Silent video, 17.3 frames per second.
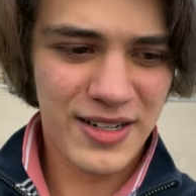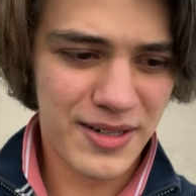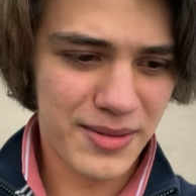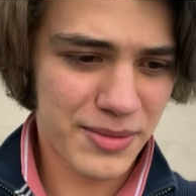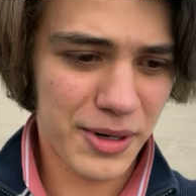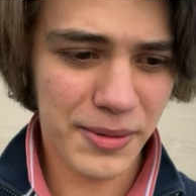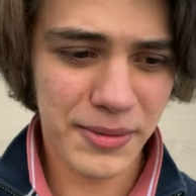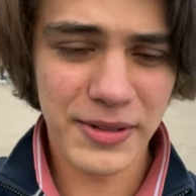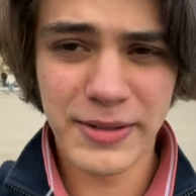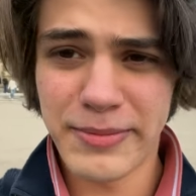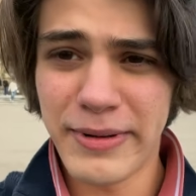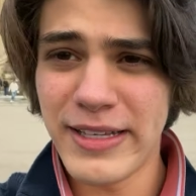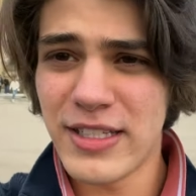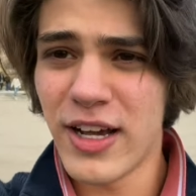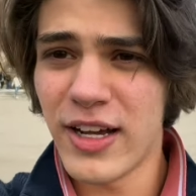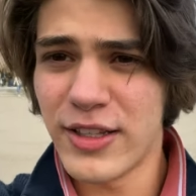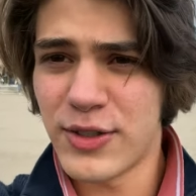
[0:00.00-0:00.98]
probably the
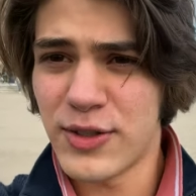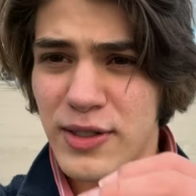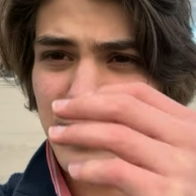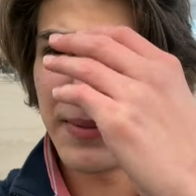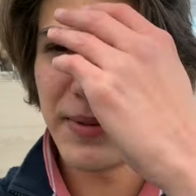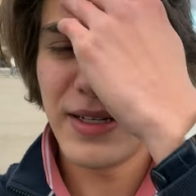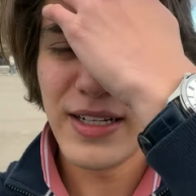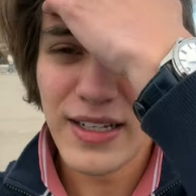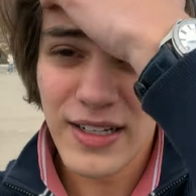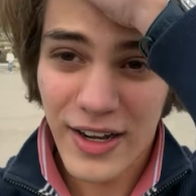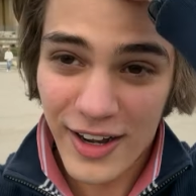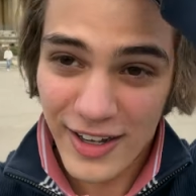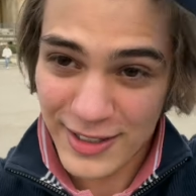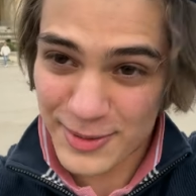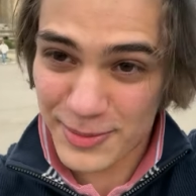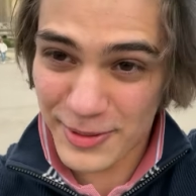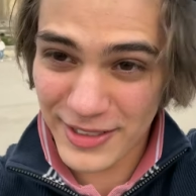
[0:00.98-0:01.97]
best hot
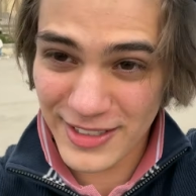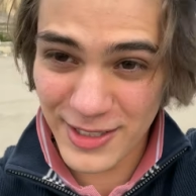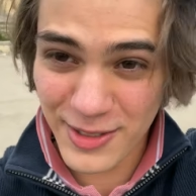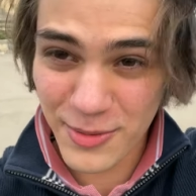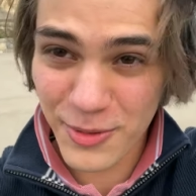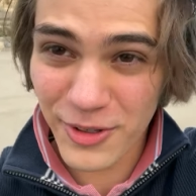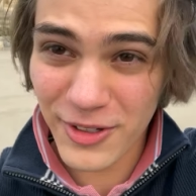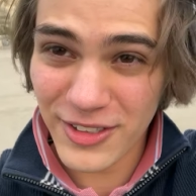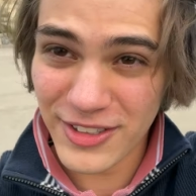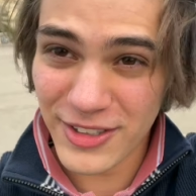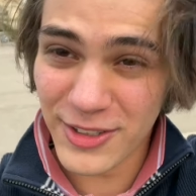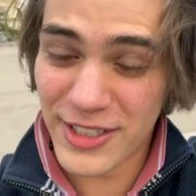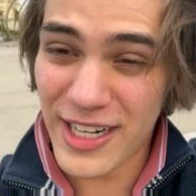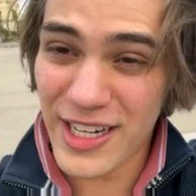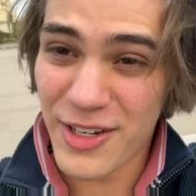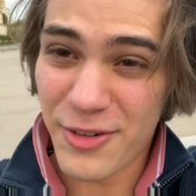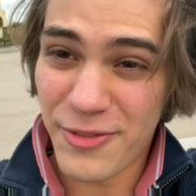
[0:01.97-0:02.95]
springs in the world. You
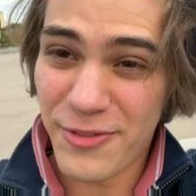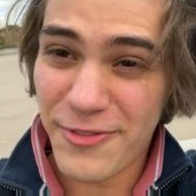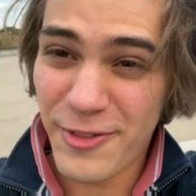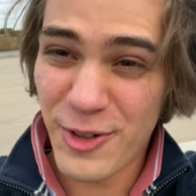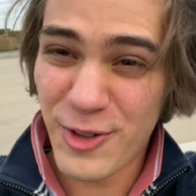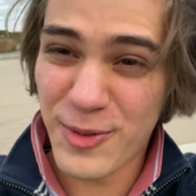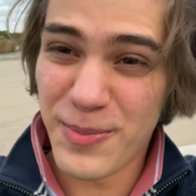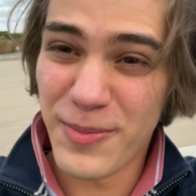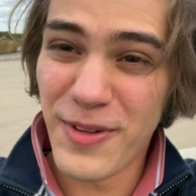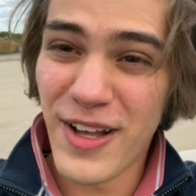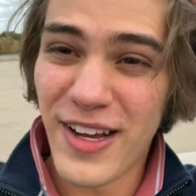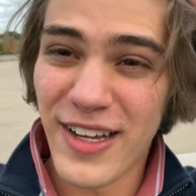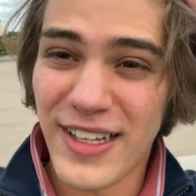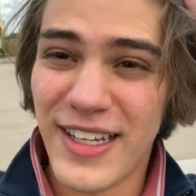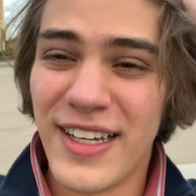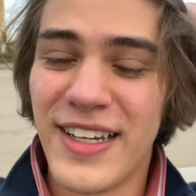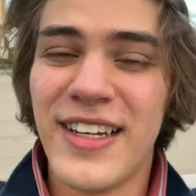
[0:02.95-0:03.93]
did your first vlog,